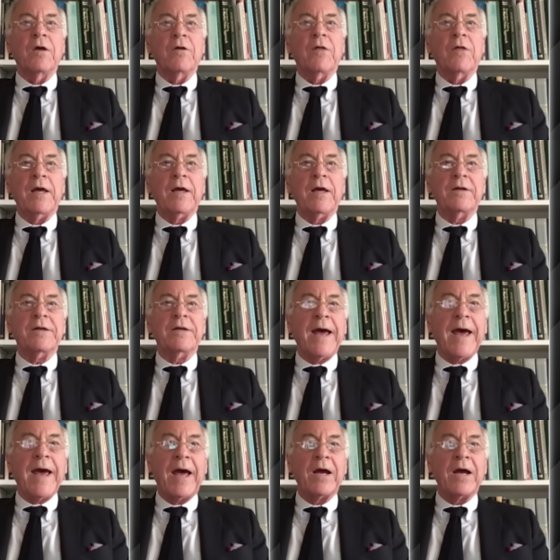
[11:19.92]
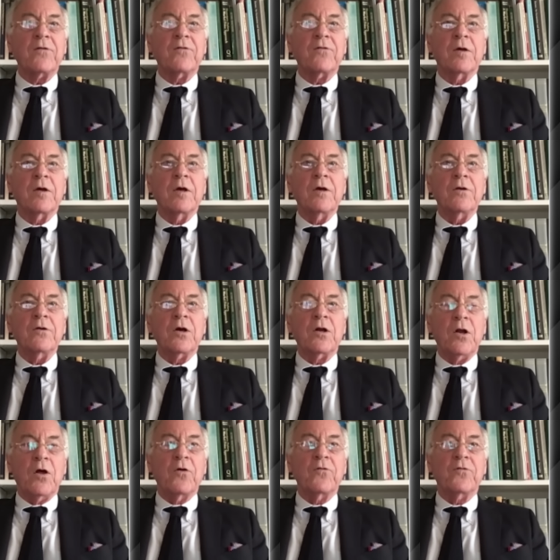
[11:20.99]
They can tax, to
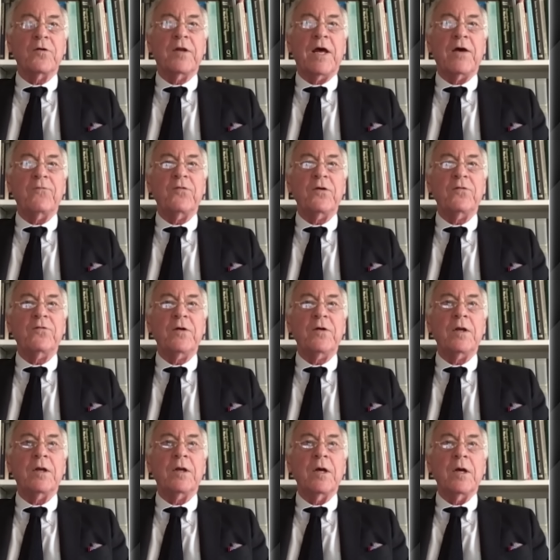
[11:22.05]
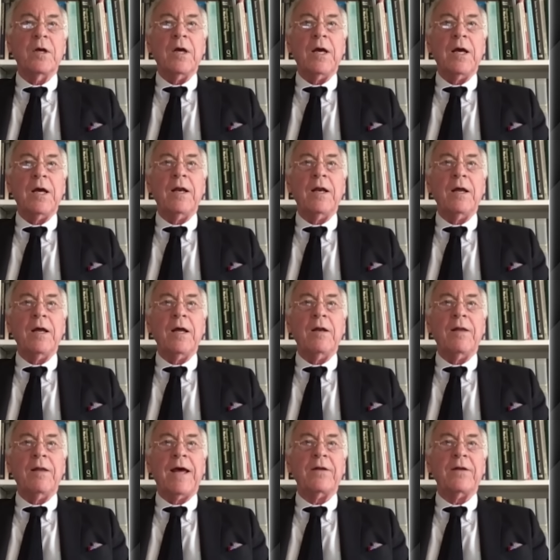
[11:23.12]
close the deficit. And,
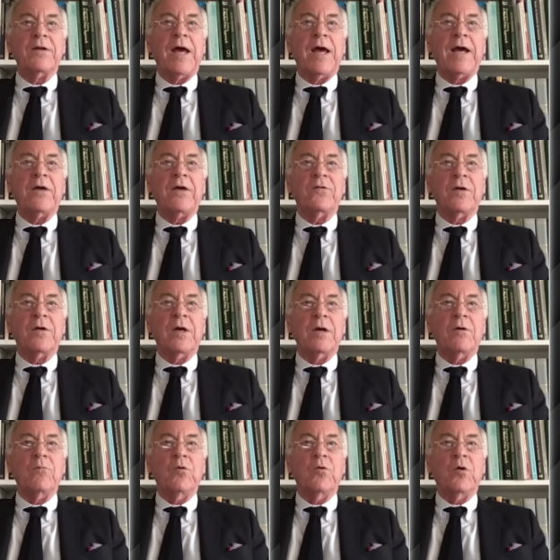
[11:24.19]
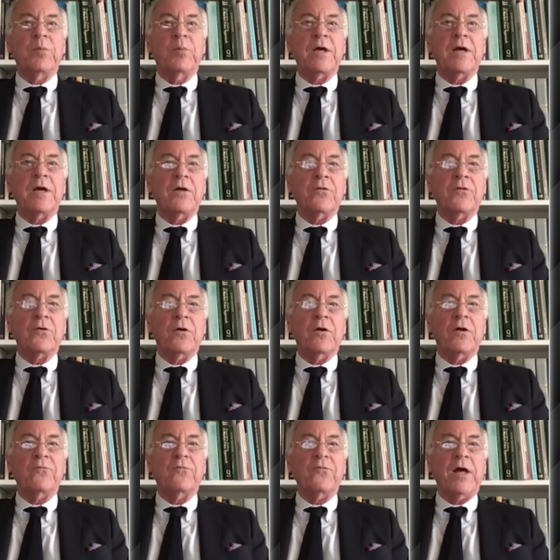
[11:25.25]
and that taxing will be either an
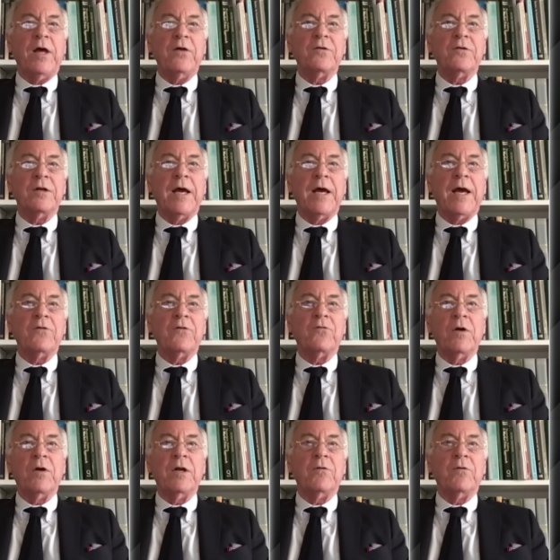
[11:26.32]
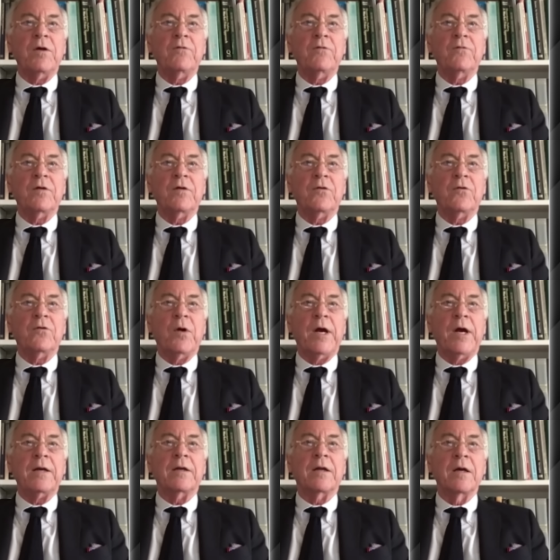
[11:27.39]
inflation tax or increases in
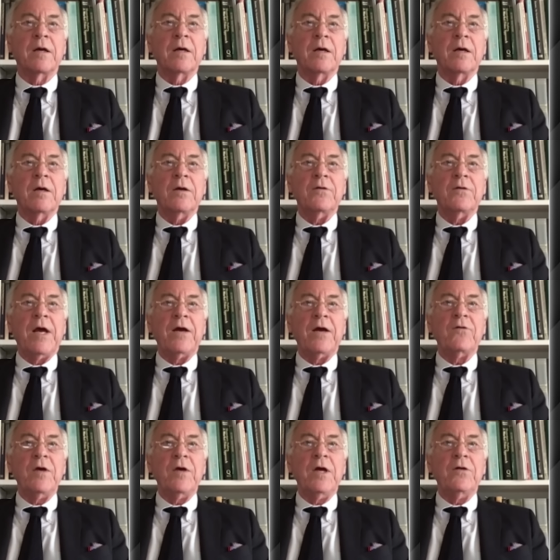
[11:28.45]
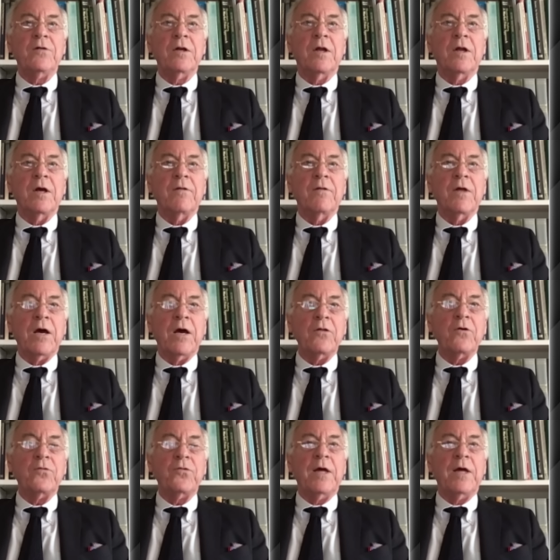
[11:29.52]
direct taxation. The
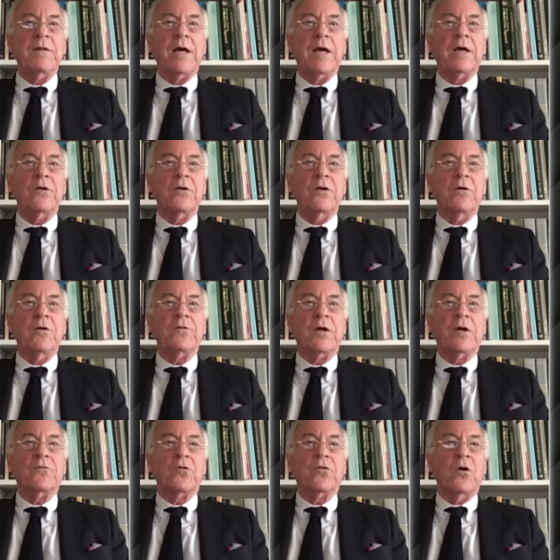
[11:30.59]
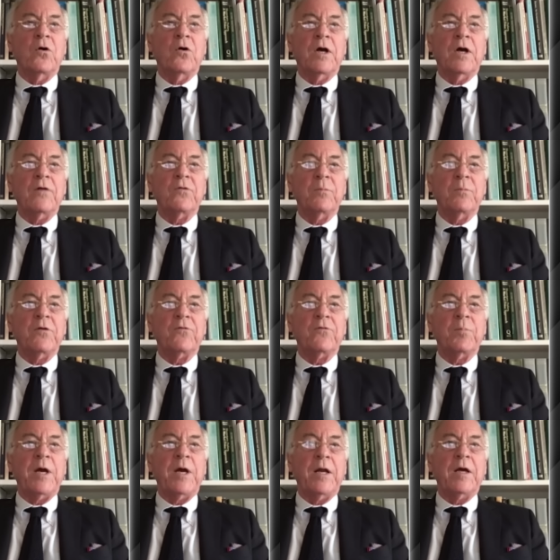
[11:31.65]
other thing they could do is control government
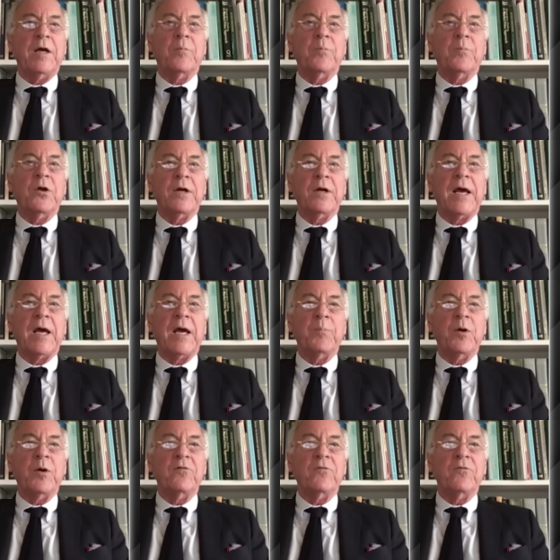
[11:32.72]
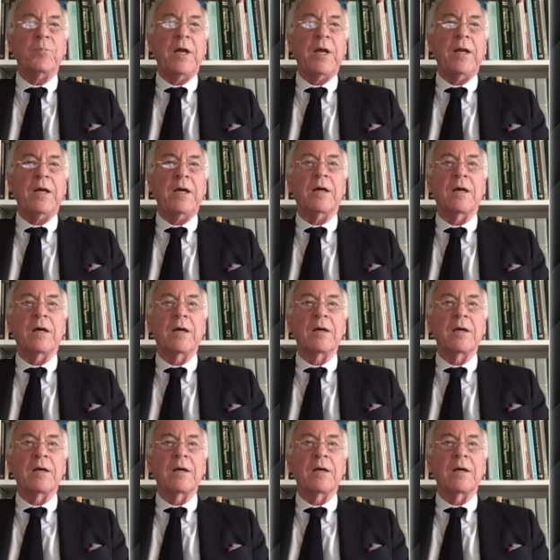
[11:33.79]
spending and put a cap on spending.